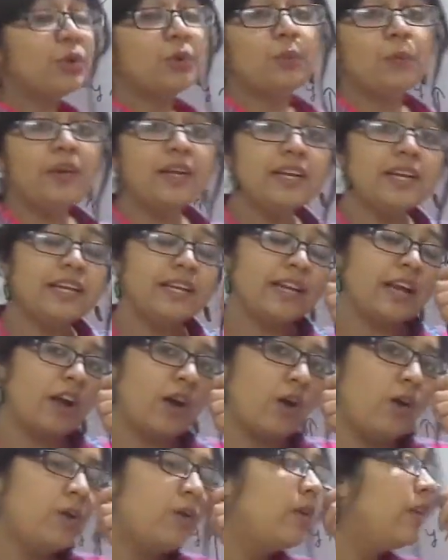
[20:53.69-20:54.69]
quickly
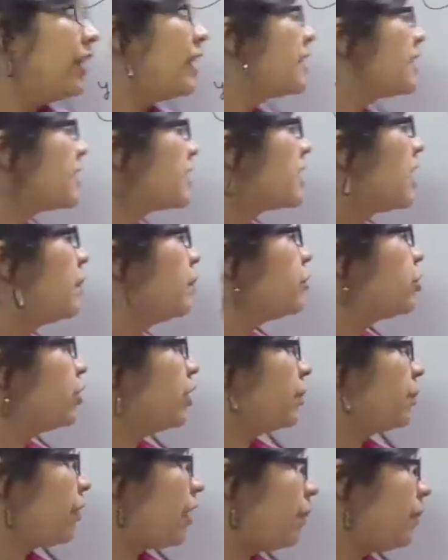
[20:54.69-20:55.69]
now, let's come to
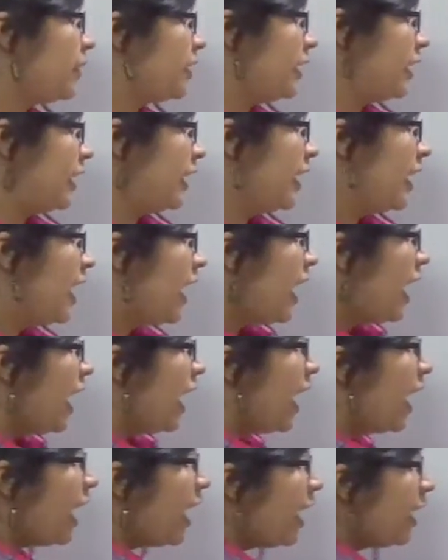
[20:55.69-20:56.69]
the property.
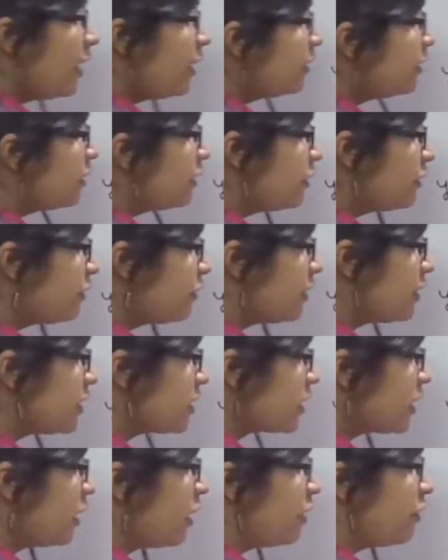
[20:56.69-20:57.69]
Higher the
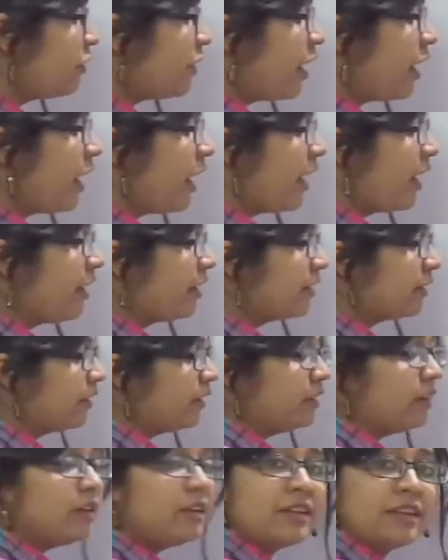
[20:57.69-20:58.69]
indifference curve, higher
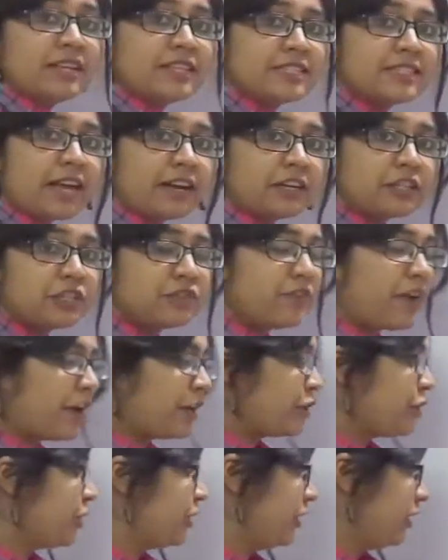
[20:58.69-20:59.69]
the
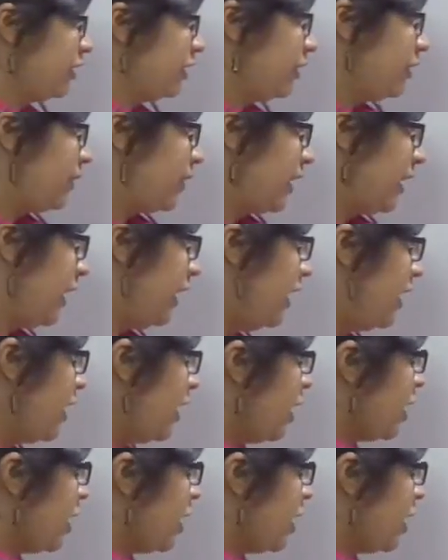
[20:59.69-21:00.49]
satisfaction, okay?